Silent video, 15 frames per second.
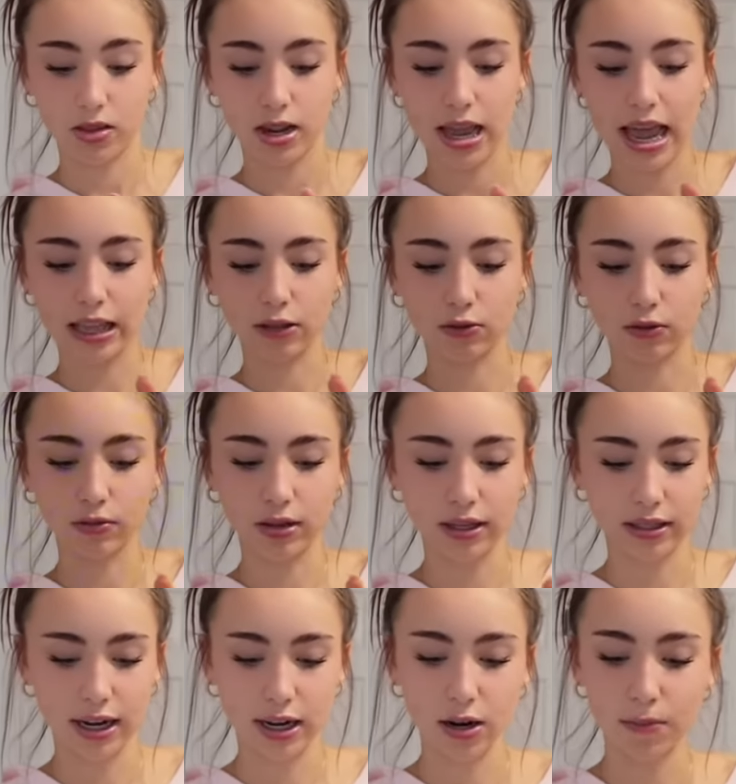a little
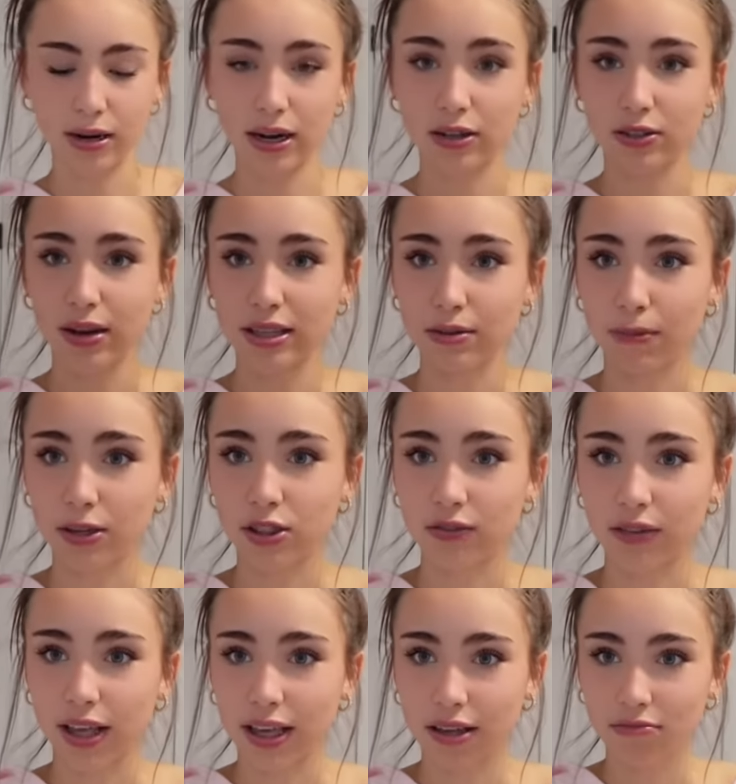container but also has a bunch of
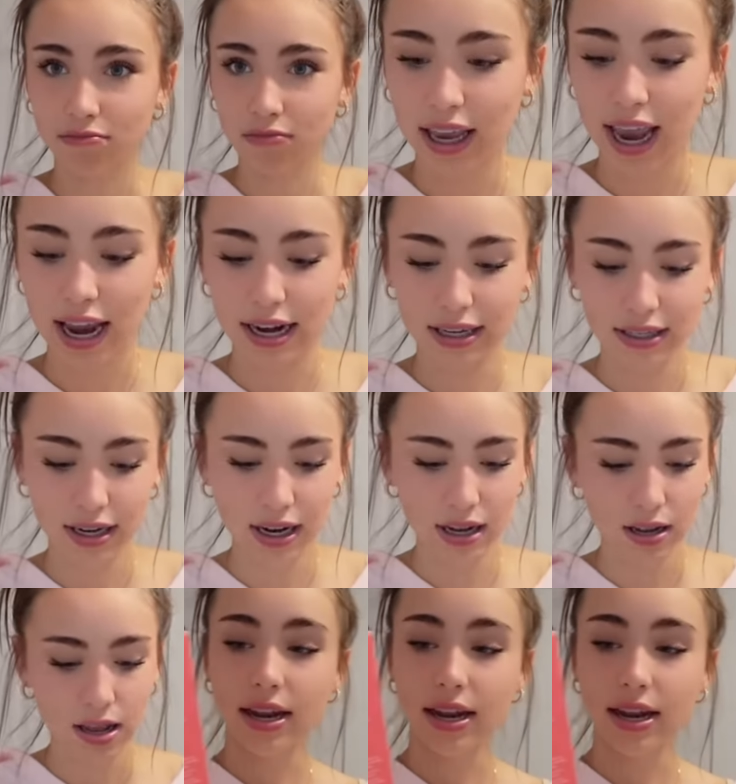like candies in it.